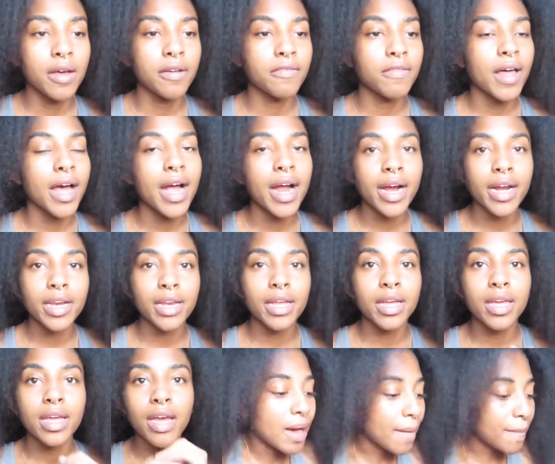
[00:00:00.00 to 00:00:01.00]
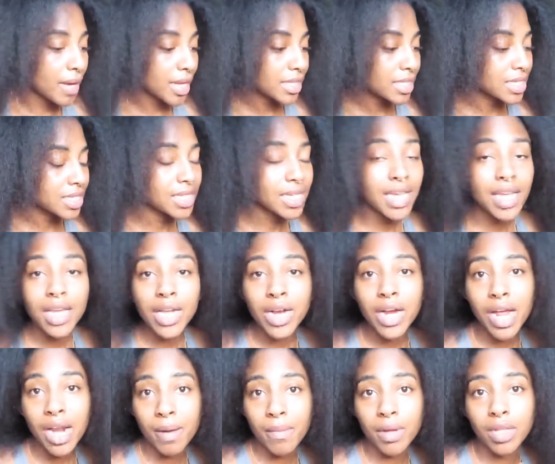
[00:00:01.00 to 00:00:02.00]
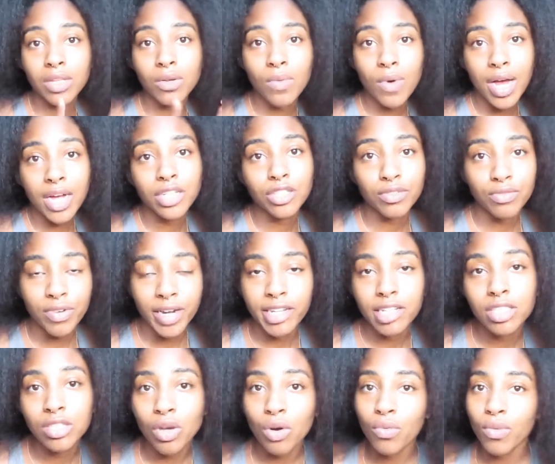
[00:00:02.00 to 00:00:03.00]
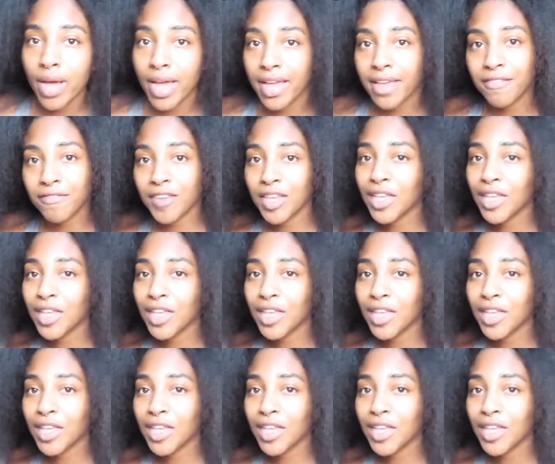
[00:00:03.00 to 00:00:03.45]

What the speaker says: flat iron it. I'm about to sit here and I'm about to watch Ray So Wavy.